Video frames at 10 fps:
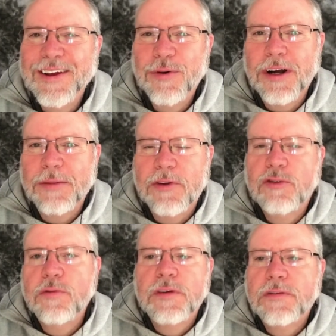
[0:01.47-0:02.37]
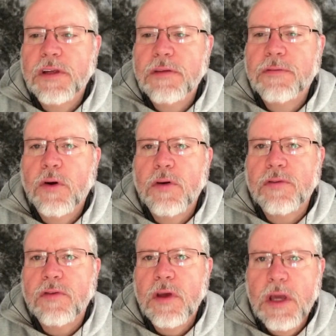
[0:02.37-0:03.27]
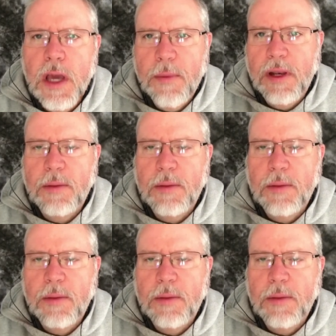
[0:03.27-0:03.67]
Welcome to 215 Photos. My